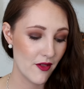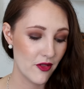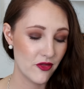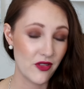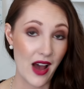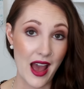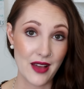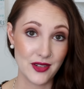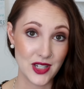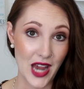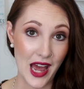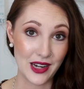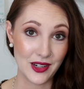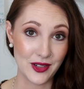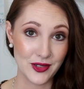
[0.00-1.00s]
five
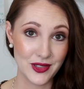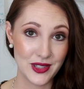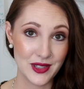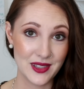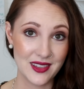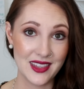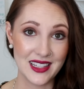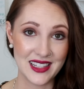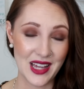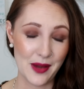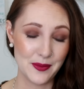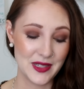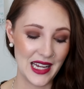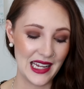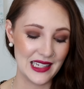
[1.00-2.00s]
shadows this
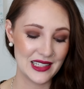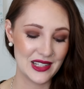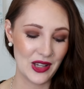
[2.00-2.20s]
update.